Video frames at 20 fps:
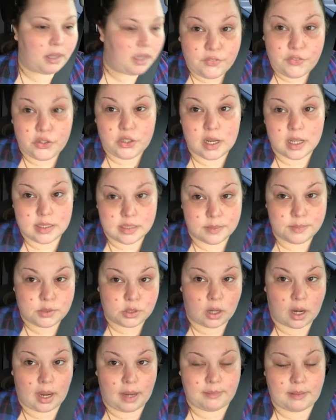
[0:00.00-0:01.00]
If you're not
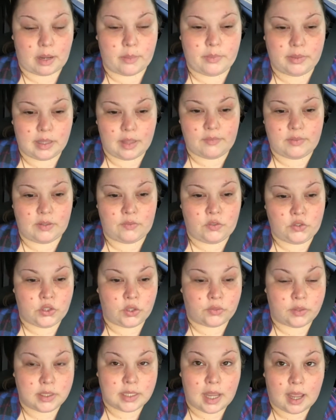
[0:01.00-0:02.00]
subscribed, I would love it if you
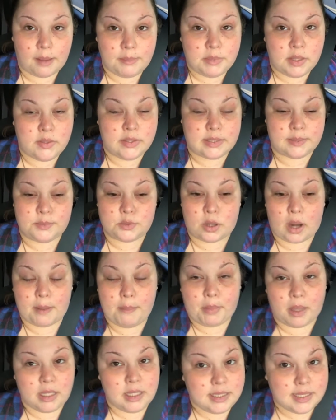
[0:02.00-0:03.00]
took the time to hit the
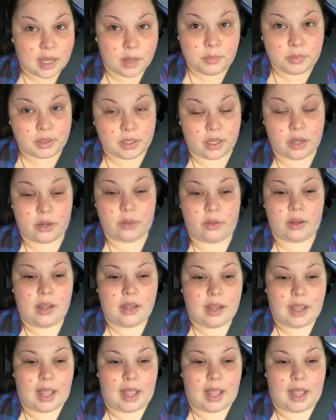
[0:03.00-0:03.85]
subscribe button down below.